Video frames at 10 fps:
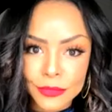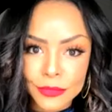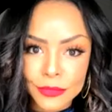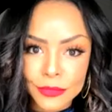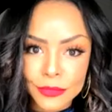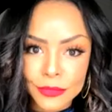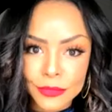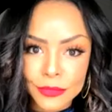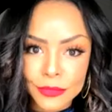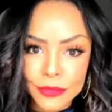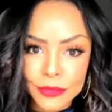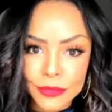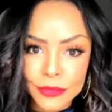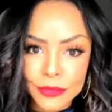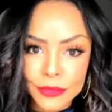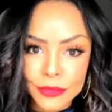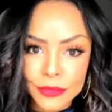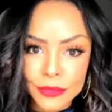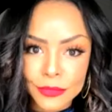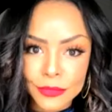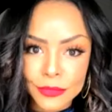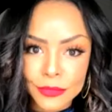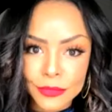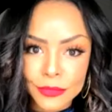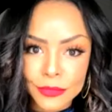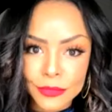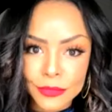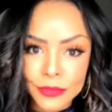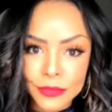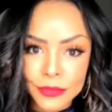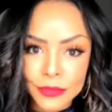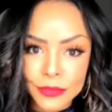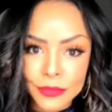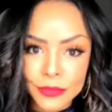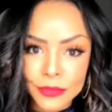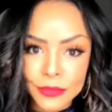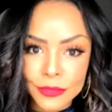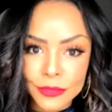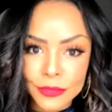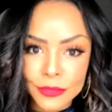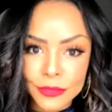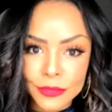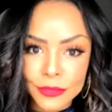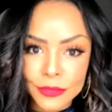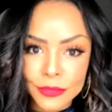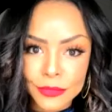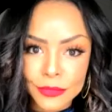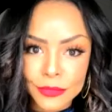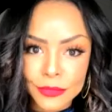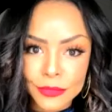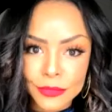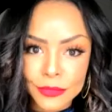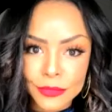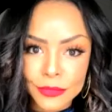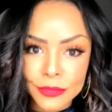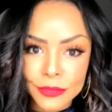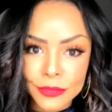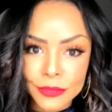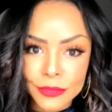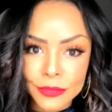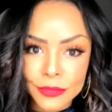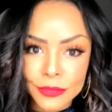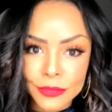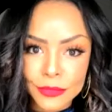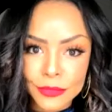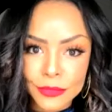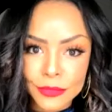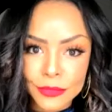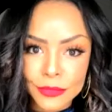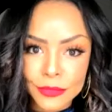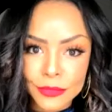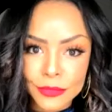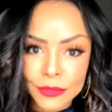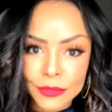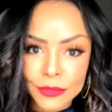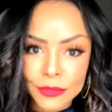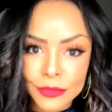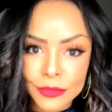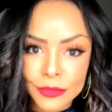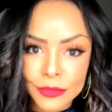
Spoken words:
(no lip movement)